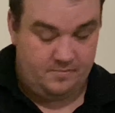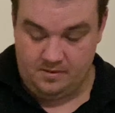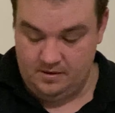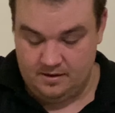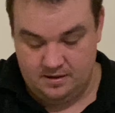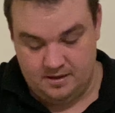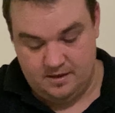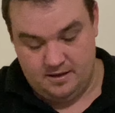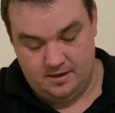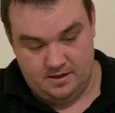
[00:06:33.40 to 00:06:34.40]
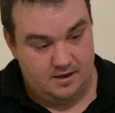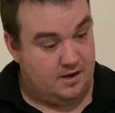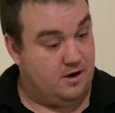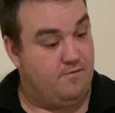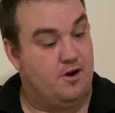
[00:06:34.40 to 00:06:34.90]

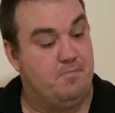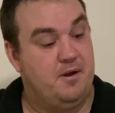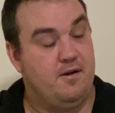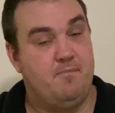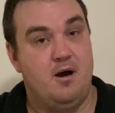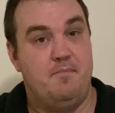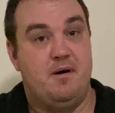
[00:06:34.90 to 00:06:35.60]
And I've got a bit of my